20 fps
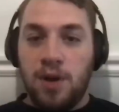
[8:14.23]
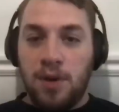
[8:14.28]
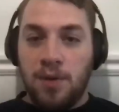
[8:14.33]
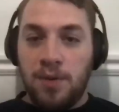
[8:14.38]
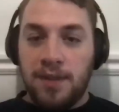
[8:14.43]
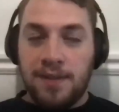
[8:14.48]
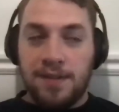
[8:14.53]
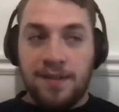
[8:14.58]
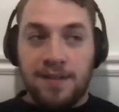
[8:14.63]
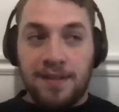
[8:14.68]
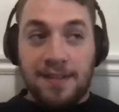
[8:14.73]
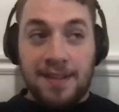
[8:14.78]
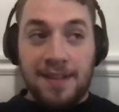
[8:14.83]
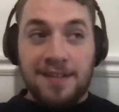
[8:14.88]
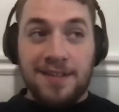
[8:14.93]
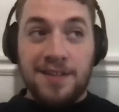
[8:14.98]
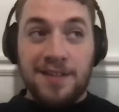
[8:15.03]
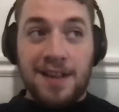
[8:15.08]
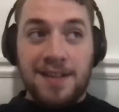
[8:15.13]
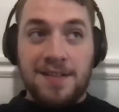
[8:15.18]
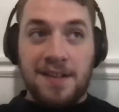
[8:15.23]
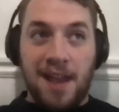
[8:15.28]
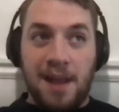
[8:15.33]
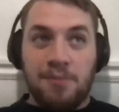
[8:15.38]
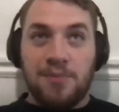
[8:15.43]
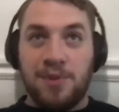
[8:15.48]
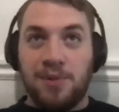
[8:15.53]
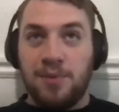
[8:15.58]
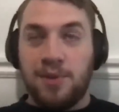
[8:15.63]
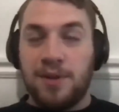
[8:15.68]
You know this this
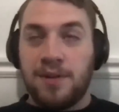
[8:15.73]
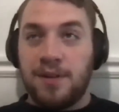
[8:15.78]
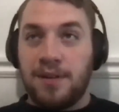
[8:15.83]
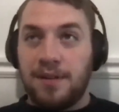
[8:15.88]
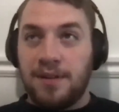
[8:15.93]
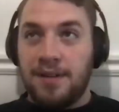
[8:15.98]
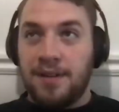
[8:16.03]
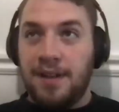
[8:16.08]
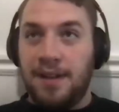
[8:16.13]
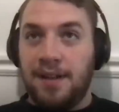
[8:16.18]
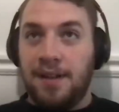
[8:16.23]
does happen where.